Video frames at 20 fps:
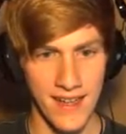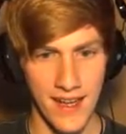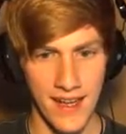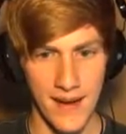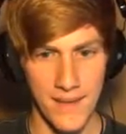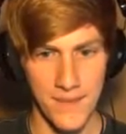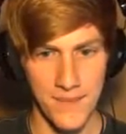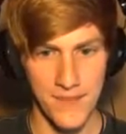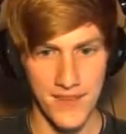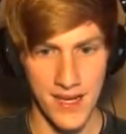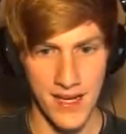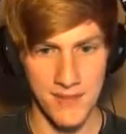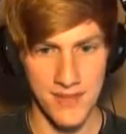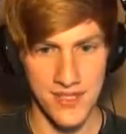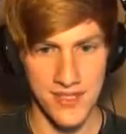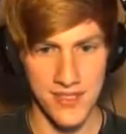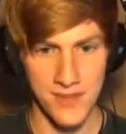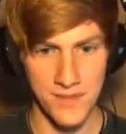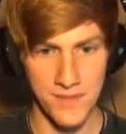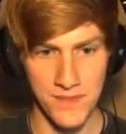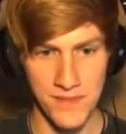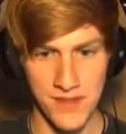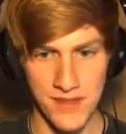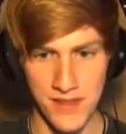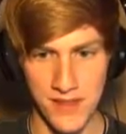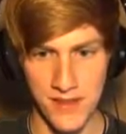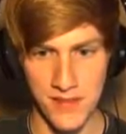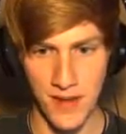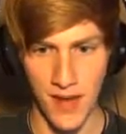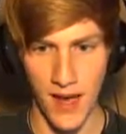I'm just
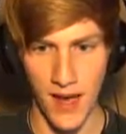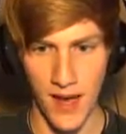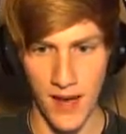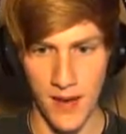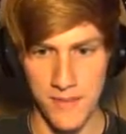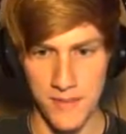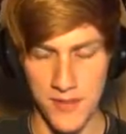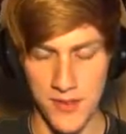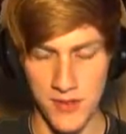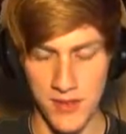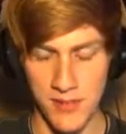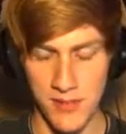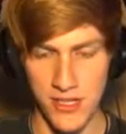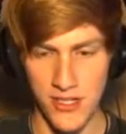doing